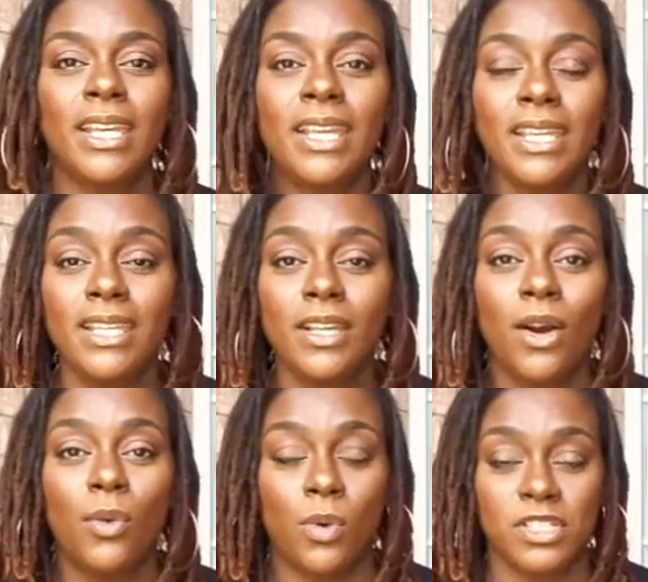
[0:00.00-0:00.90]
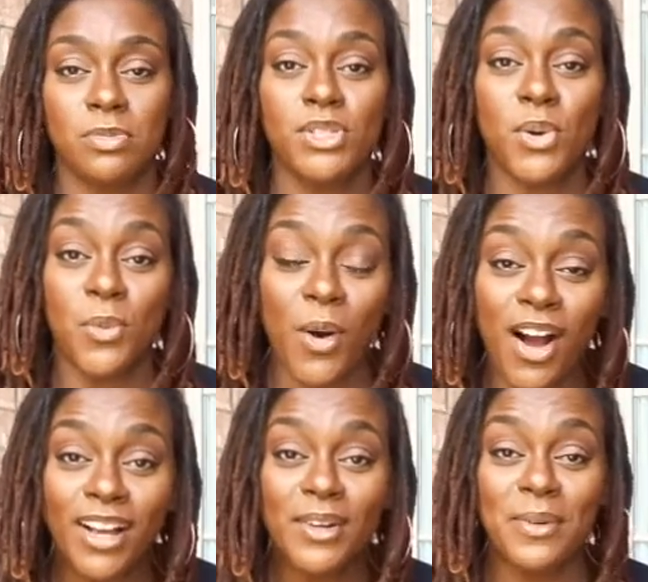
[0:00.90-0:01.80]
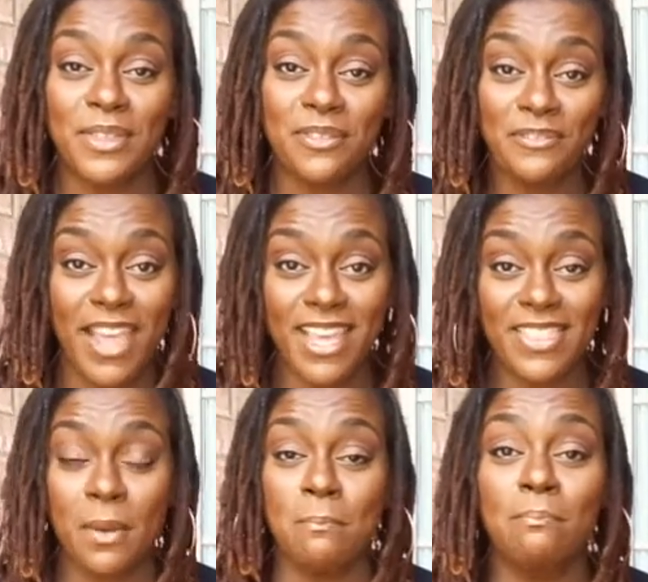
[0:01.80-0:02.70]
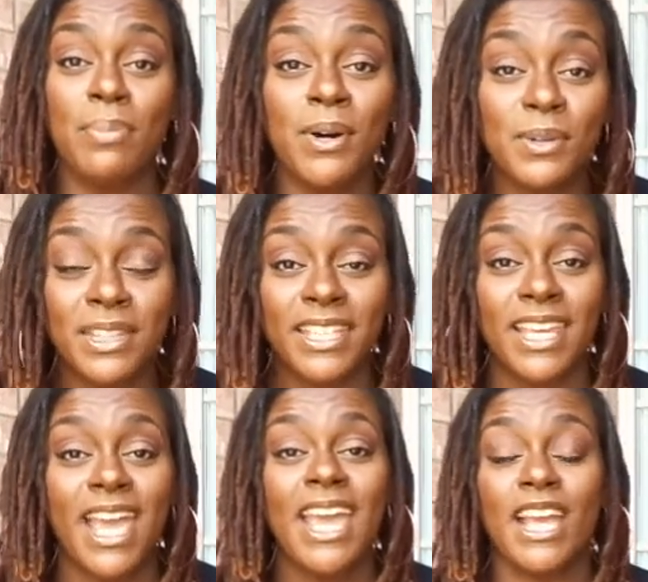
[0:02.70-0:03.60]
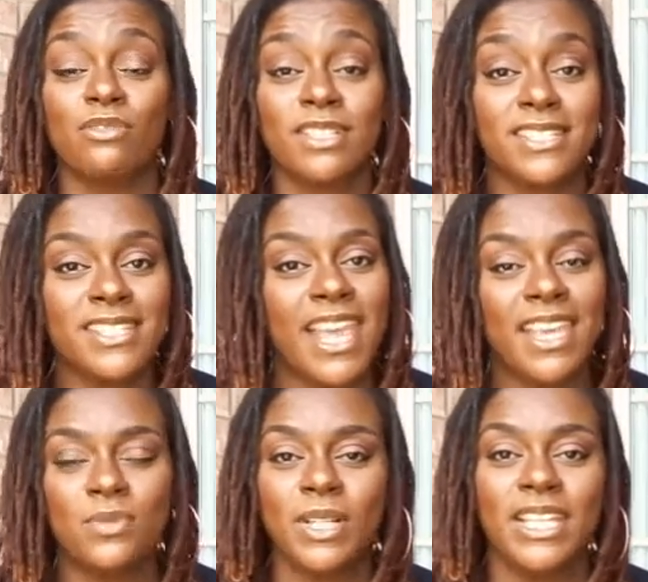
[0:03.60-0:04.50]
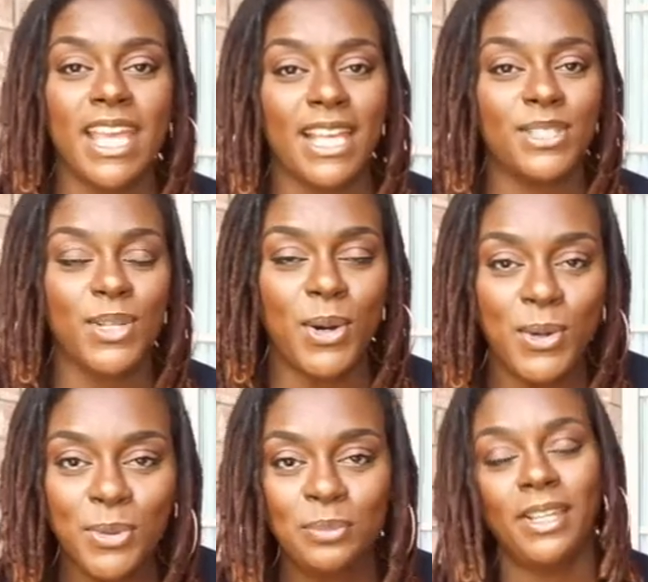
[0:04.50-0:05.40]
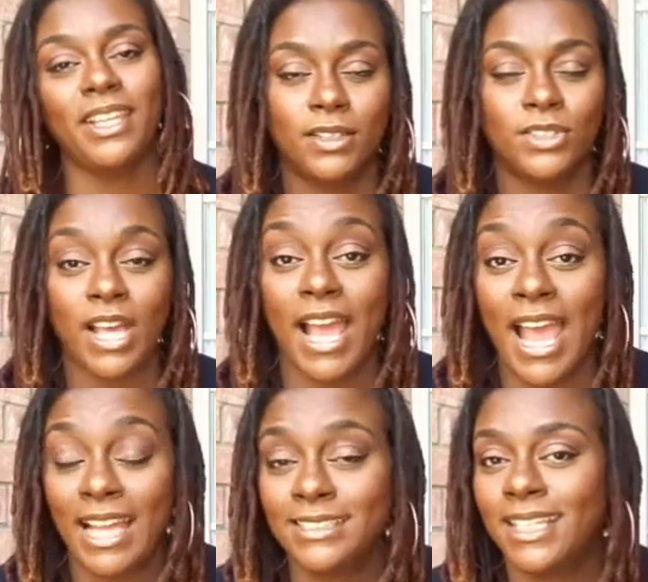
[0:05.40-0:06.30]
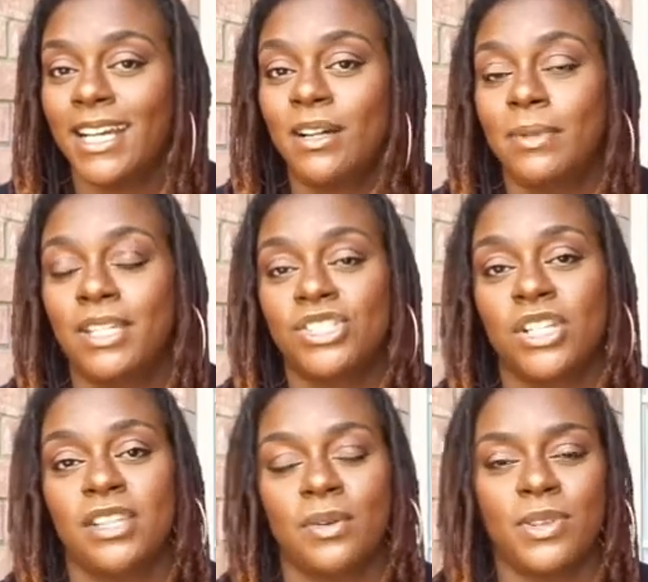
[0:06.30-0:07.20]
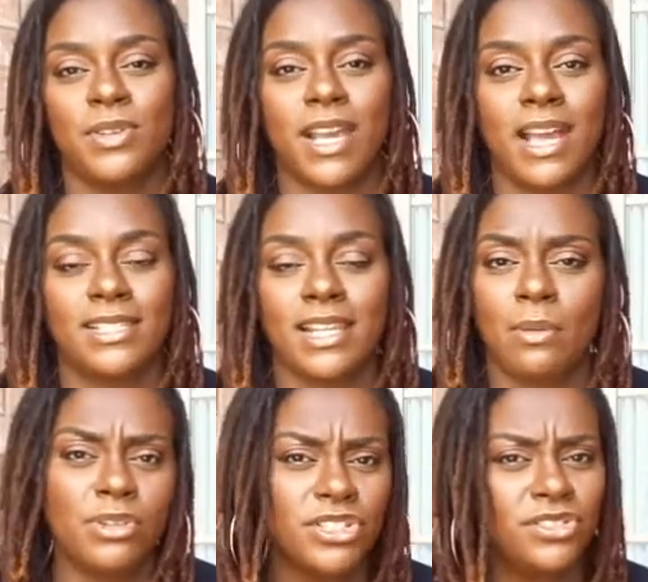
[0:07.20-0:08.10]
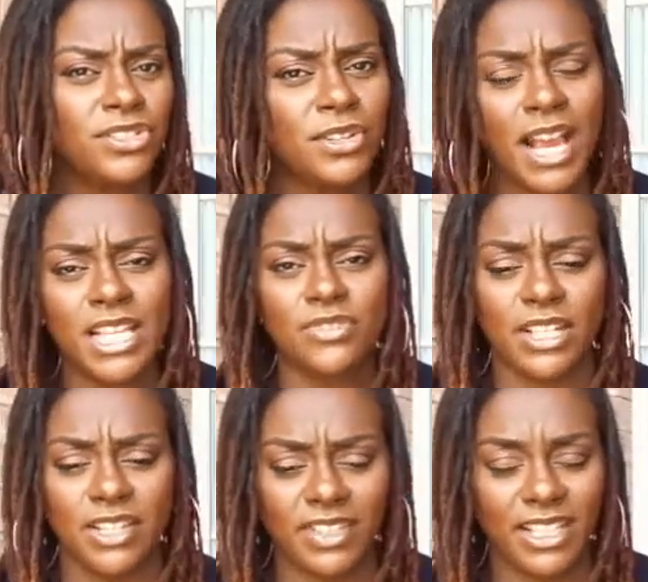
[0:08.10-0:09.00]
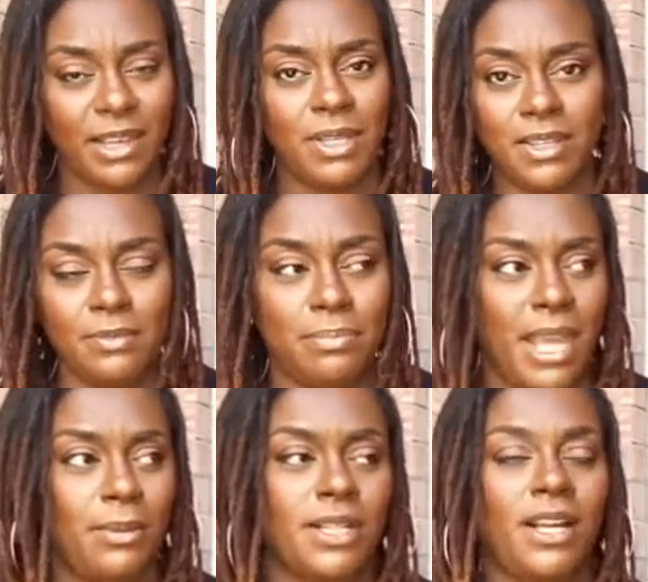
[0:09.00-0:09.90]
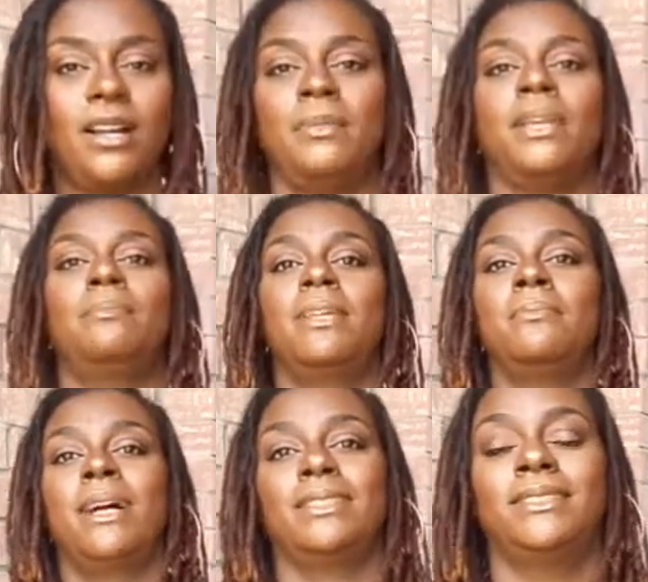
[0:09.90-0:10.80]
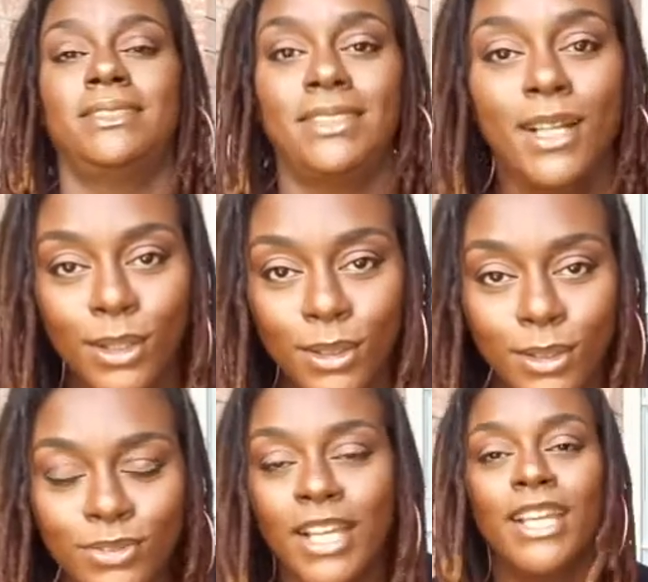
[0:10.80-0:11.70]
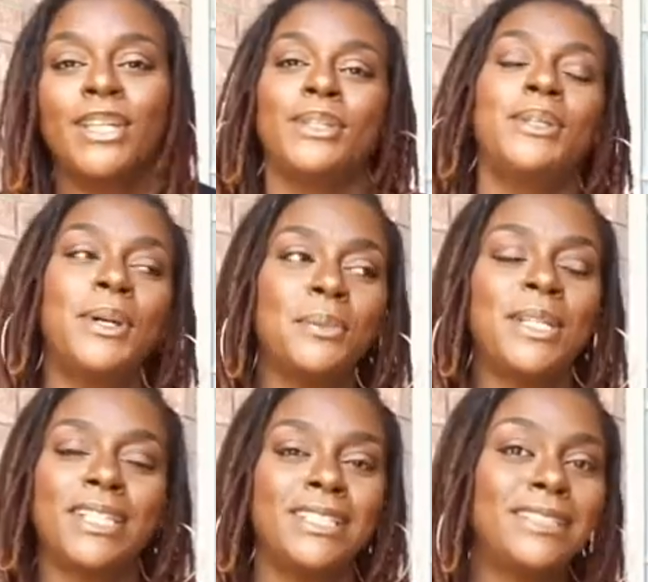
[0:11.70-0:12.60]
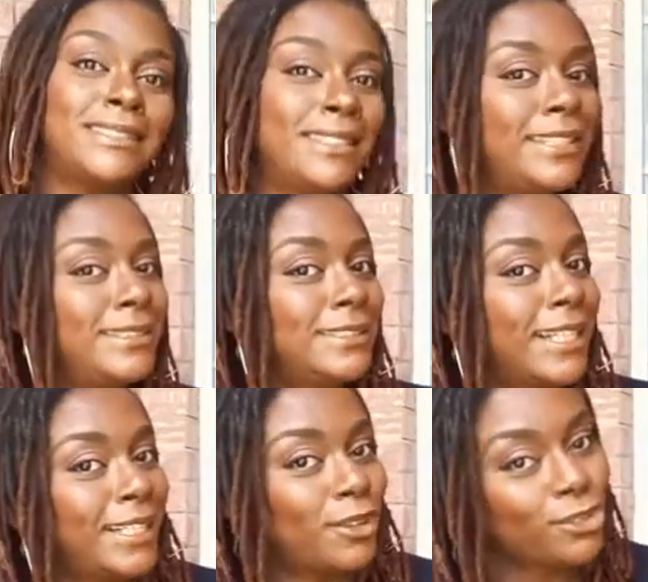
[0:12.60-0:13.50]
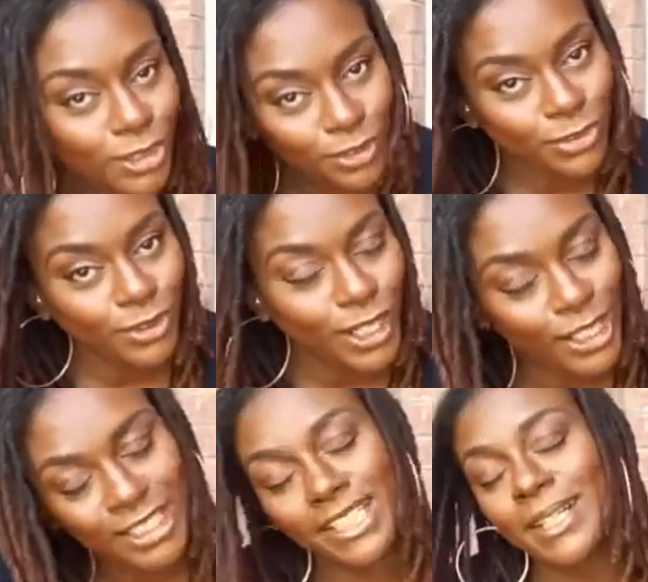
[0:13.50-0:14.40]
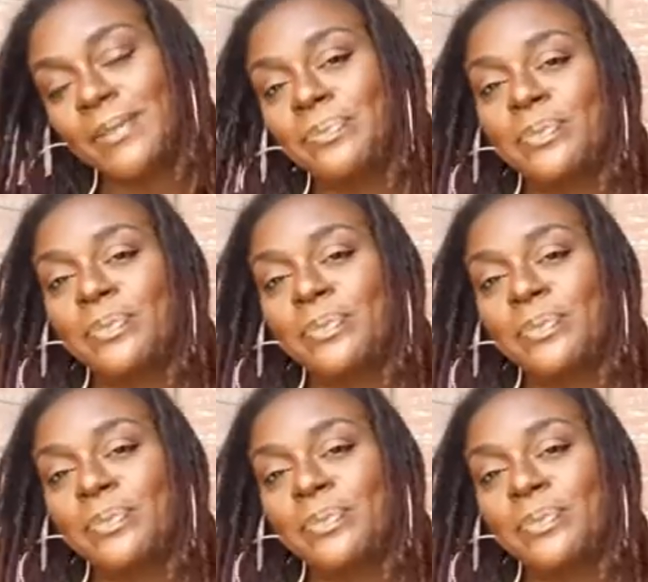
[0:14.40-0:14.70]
He wants me to walk with faith and boldly and reciting what He has told me. So I had to come and share that with you guys. And I appreciate you guys for even letting me be able to come and be myself, you know, because things is kind of rough around here.